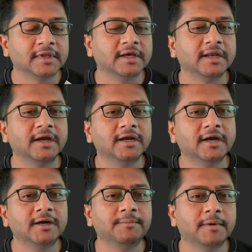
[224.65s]

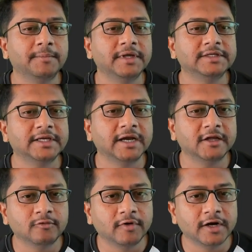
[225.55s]
created public
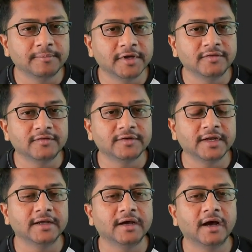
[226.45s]
static void main
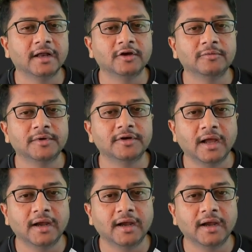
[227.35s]
string argument,